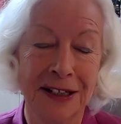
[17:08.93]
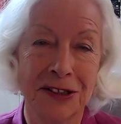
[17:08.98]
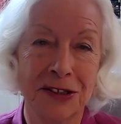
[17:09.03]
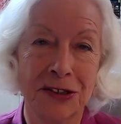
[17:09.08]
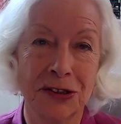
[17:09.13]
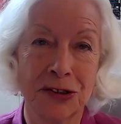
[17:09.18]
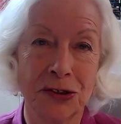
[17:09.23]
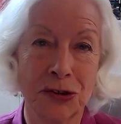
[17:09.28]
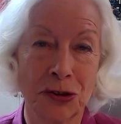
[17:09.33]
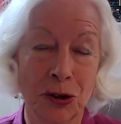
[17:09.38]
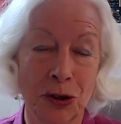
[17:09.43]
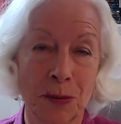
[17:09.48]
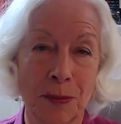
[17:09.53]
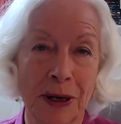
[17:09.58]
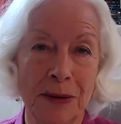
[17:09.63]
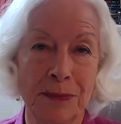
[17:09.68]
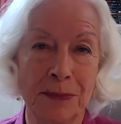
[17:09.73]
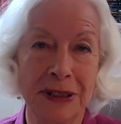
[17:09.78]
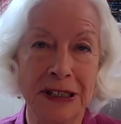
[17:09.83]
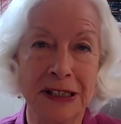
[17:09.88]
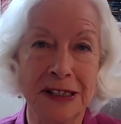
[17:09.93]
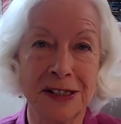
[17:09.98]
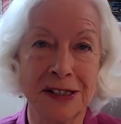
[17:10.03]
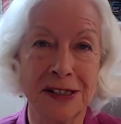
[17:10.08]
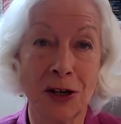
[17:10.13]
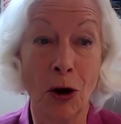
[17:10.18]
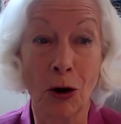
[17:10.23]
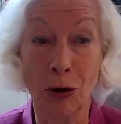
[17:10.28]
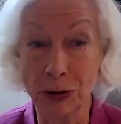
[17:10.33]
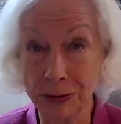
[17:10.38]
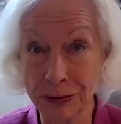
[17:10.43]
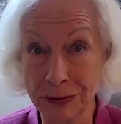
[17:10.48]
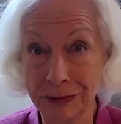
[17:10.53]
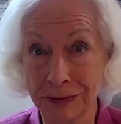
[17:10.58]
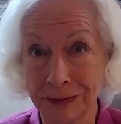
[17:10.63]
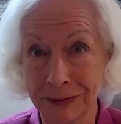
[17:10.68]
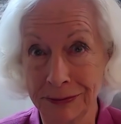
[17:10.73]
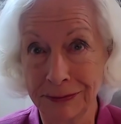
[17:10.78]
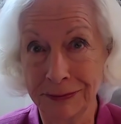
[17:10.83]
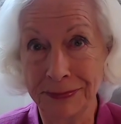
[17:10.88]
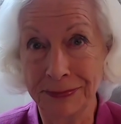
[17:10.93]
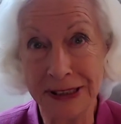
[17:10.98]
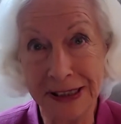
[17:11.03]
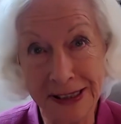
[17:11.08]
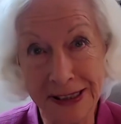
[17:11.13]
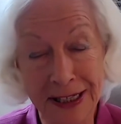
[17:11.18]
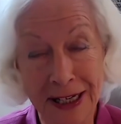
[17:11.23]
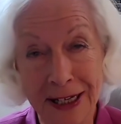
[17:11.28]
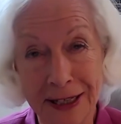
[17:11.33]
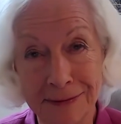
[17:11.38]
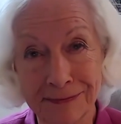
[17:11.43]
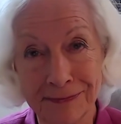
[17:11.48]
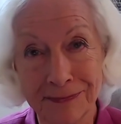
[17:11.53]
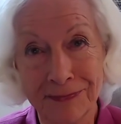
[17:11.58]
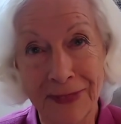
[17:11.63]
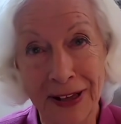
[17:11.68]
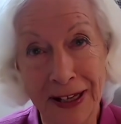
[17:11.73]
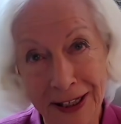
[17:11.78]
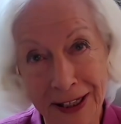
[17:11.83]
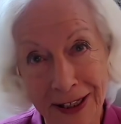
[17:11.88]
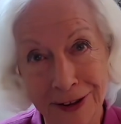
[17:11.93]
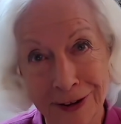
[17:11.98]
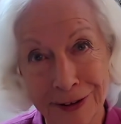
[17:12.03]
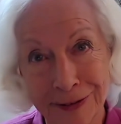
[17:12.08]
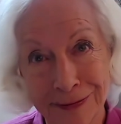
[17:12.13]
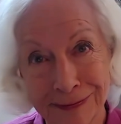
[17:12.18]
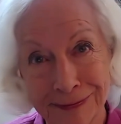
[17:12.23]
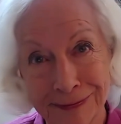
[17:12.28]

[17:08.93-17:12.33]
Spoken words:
to talk about peace on Peace Day. Thank you.